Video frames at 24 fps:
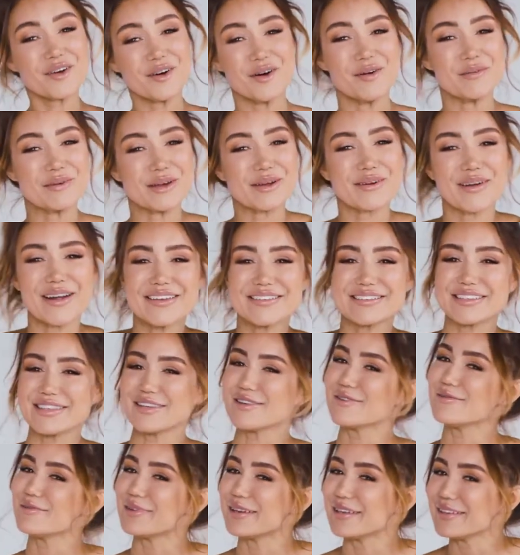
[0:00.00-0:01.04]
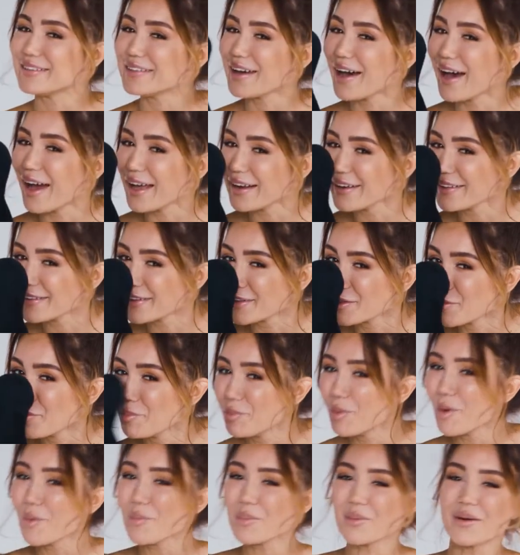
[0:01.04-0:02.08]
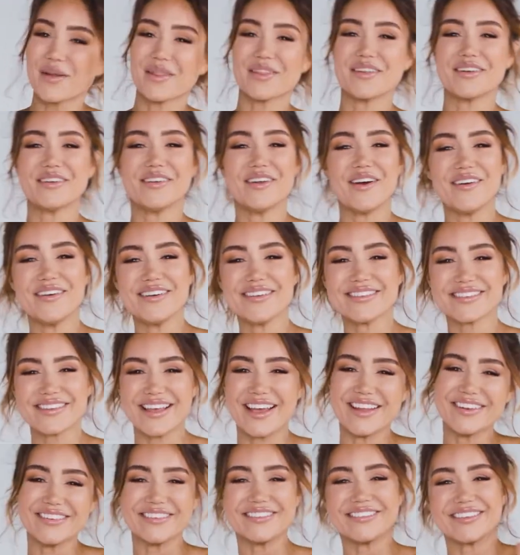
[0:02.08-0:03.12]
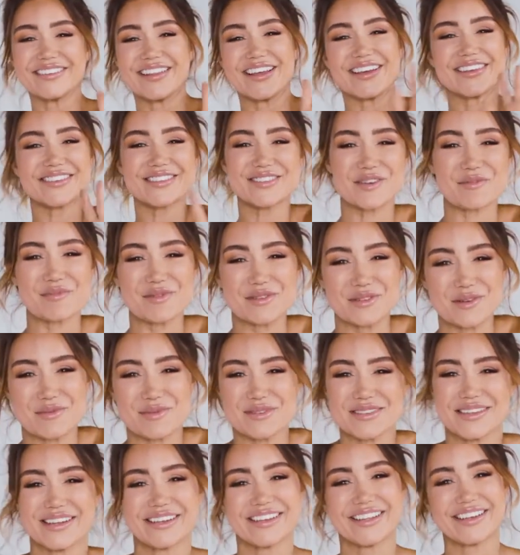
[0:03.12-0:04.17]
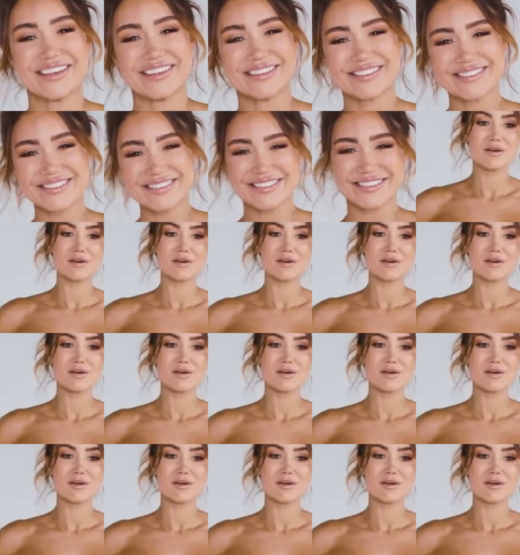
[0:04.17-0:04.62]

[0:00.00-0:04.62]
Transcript: call me crazy, but a tiny little boop on the nose, and you look like super, super sun-kissed.